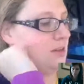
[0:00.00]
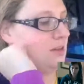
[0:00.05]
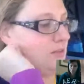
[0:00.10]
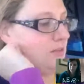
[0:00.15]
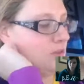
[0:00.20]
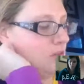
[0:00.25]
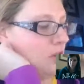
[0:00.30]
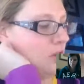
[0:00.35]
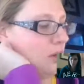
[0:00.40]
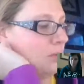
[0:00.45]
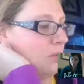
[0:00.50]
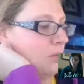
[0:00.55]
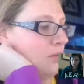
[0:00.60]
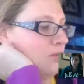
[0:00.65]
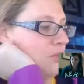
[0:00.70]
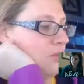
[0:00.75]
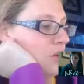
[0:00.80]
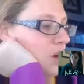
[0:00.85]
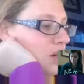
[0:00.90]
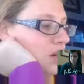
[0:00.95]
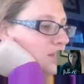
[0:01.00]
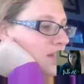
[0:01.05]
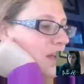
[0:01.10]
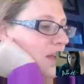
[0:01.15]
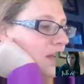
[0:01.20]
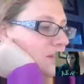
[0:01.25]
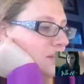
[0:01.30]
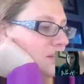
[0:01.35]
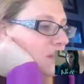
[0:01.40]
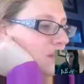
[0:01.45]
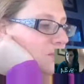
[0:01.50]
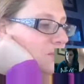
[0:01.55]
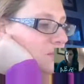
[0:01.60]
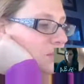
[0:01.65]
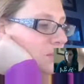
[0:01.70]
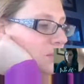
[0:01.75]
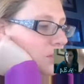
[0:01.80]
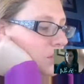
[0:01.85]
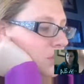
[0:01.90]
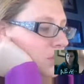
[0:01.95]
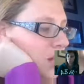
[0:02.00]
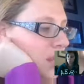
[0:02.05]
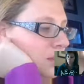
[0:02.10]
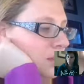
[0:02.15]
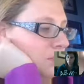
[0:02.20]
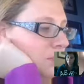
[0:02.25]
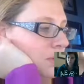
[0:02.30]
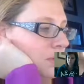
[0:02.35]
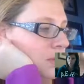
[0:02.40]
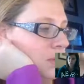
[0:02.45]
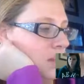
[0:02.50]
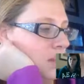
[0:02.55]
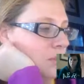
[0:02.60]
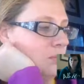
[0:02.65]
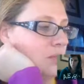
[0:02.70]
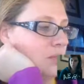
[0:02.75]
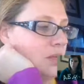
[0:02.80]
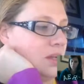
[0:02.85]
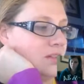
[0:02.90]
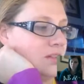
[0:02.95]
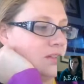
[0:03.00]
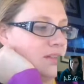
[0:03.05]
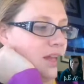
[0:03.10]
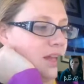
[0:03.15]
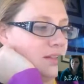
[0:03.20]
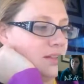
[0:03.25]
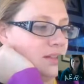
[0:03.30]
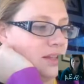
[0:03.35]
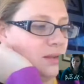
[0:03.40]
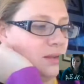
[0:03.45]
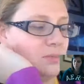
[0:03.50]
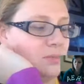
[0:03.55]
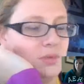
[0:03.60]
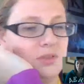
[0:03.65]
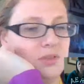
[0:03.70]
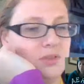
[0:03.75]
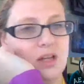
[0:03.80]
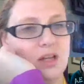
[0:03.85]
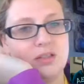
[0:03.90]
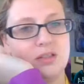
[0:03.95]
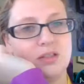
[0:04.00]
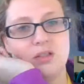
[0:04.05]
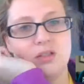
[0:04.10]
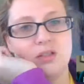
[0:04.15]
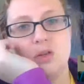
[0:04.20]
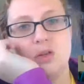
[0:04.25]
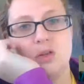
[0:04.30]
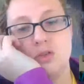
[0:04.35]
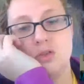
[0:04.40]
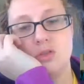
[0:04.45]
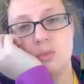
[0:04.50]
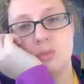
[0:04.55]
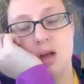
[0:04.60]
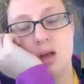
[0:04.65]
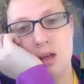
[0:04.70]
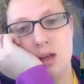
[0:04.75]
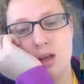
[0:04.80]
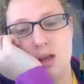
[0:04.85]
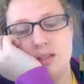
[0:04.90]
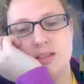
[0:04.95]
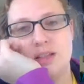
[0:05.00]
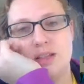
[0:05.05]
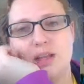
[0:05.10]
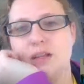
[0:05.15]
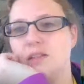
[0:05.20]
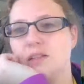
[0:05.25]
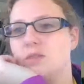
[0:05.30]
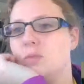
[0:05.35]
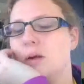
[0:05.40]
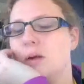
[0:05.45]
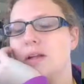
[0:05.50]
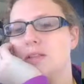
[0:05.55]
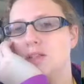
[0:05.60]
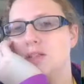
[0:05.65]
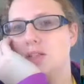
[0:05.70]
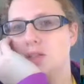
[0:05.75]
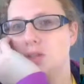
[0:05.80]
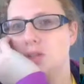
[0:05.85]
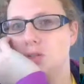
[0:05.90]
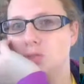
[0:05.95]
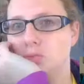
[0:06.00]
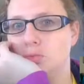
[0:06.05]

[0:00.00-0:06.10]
so number 4, it's asking for the shape. Because that sample size is so small, I'd say it's right skewed.